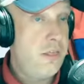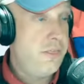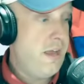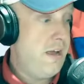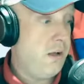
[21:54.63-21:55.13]

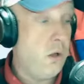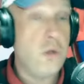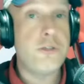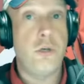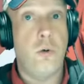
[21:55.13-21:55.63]
they
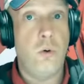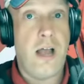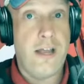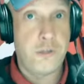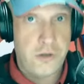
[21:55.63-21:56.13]
also
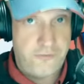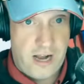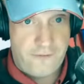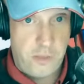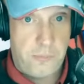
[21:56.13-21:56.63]
got
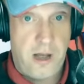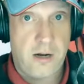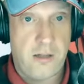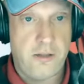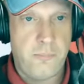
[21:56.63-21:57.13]
driven off the
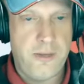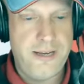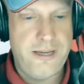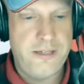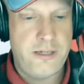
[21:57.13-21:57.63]
puck a little
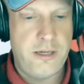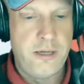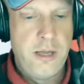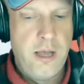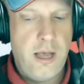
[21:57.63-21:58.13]
bit easy.